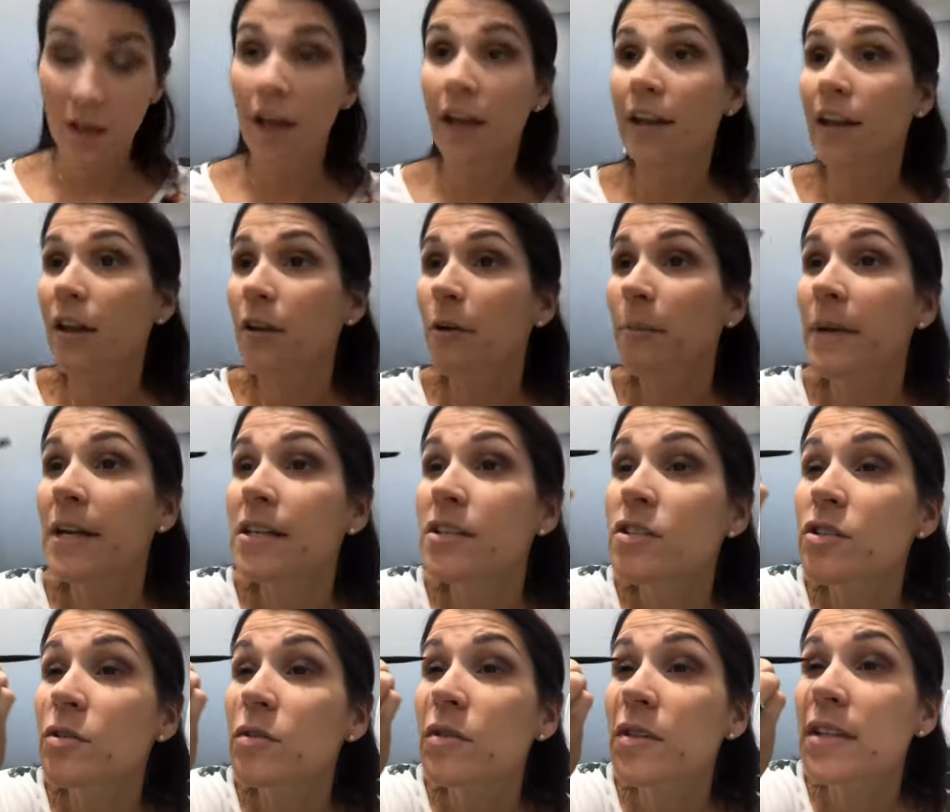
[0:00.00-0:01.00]
And then I'm gonna
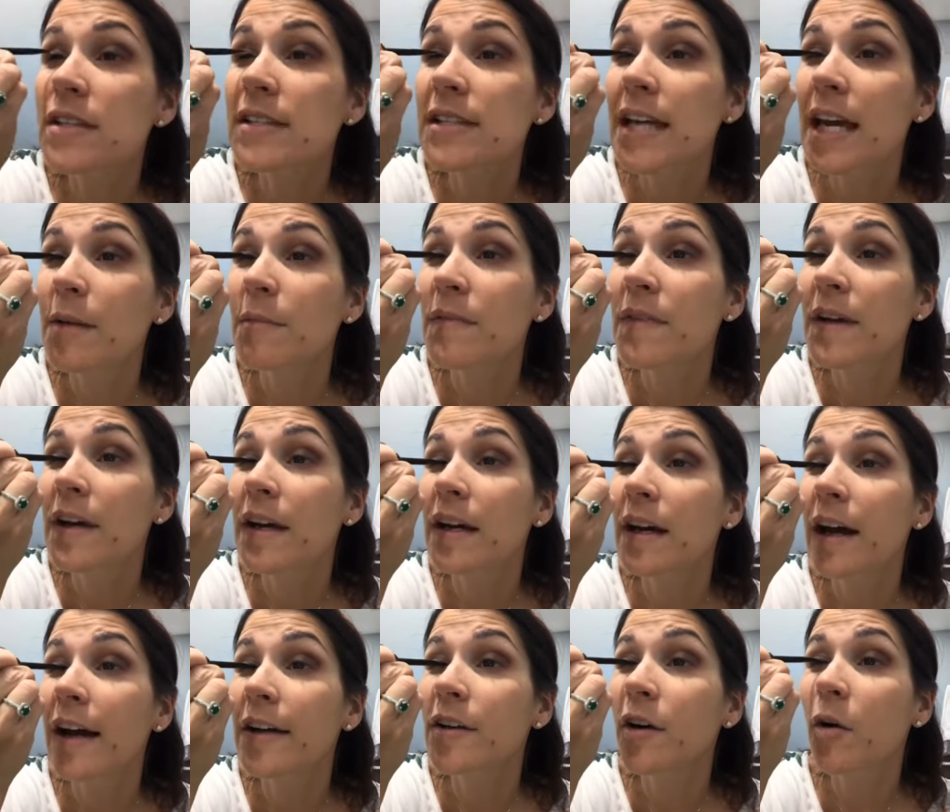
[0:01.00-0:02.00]
do the same thing.
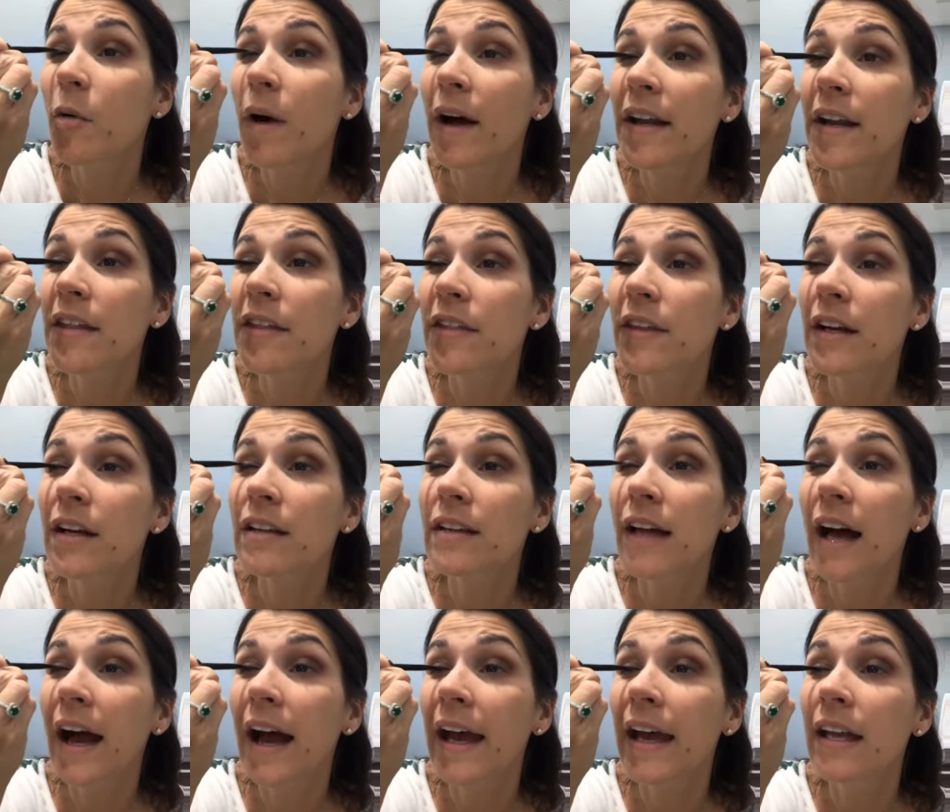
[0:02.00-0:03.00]
I don't want a thick
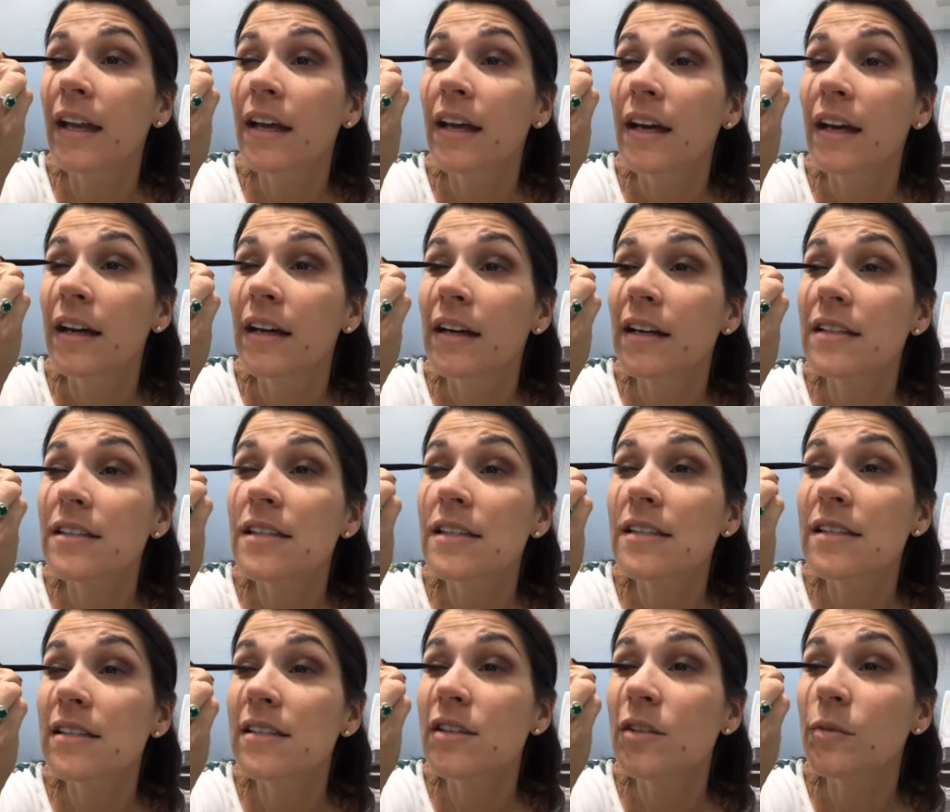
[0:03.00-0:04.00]
line because
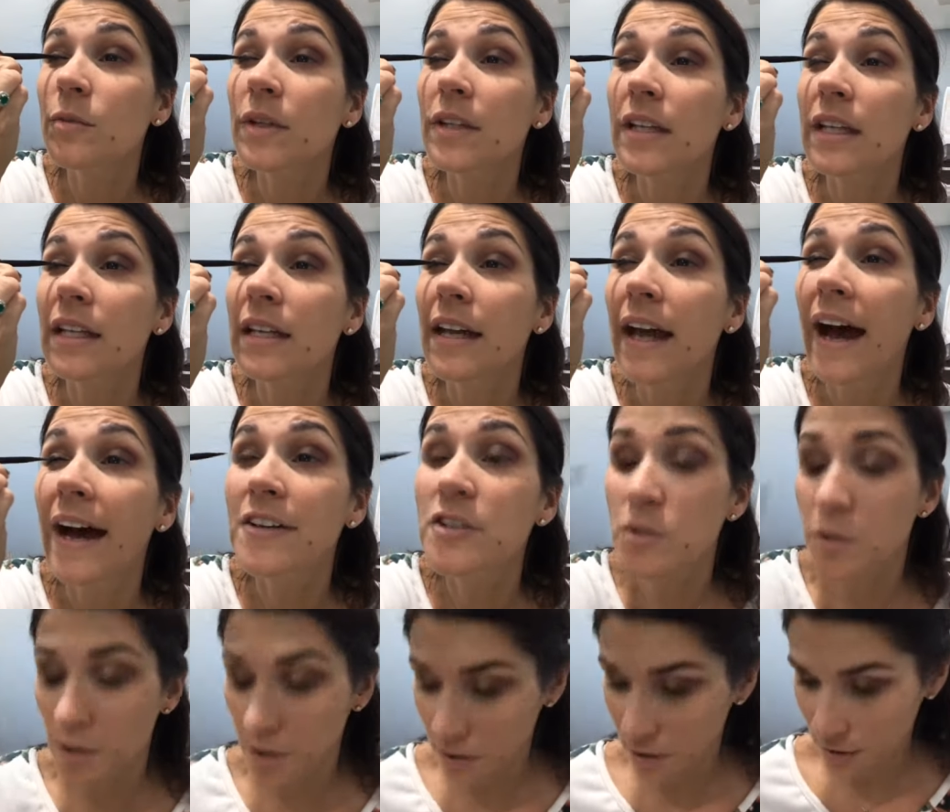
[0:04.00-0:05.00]
this is a really
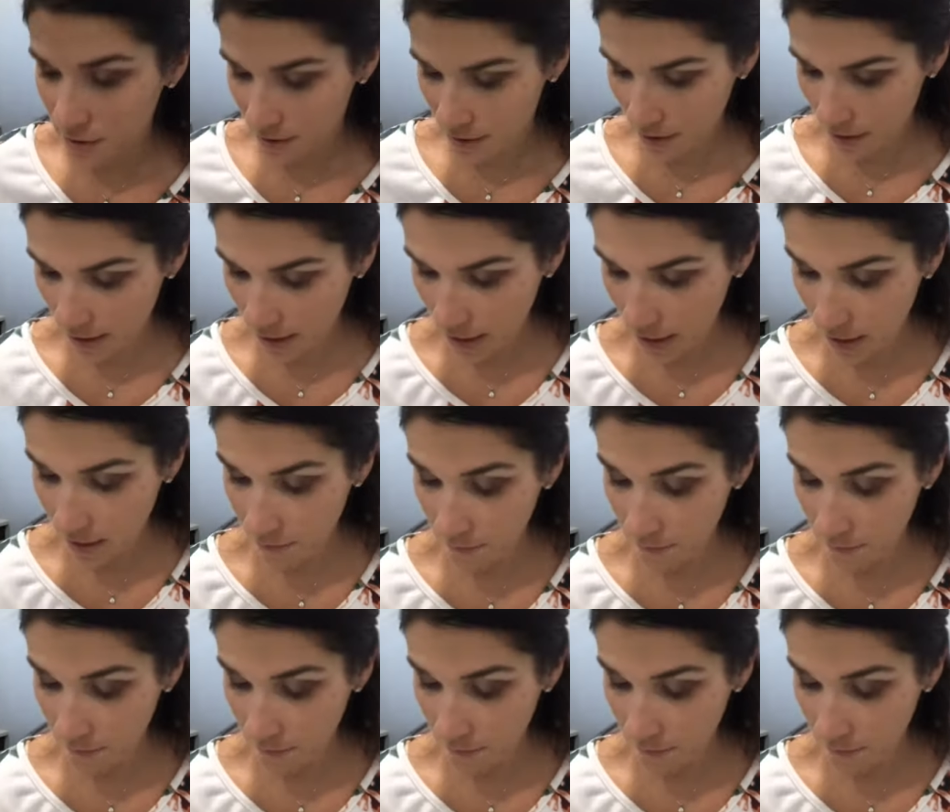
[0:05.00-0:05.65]
natural look today,